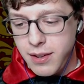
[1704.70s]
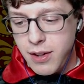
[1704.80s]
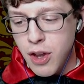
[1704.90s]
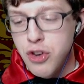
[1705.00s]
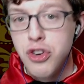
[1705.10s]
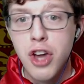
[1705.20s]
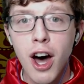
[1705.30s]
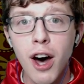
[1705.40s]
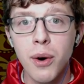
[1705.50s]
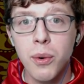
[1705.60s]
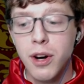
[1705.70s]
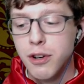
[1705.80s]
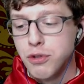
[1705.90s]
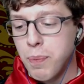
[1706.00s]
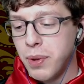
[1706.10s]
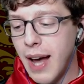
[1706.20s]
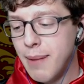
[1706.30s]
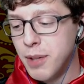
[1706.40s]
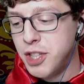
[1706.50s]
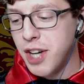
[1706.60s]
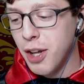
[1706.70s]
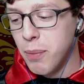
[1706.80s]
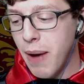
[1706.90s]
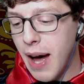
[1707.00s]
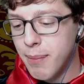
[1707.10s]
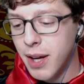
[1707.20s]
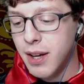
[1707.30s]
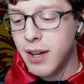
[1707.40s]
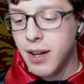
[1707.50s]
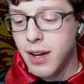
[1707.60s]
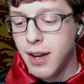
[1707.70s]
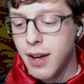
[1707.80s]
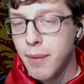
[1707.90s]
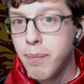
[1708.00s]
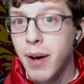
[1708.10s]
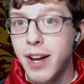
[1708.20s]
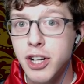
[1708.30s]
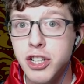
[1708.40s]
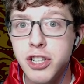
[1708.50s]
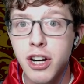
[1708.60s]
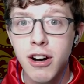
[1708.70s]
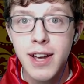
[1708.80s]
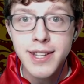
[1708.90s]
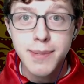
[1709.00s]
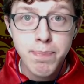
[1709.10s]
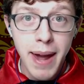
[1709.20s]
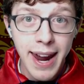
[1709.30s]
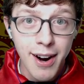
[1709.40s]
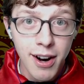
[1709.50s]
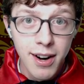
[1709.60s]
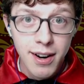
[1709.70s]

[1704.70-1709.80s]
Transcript: "No," replied Michelle Obama, "but it sure is bear."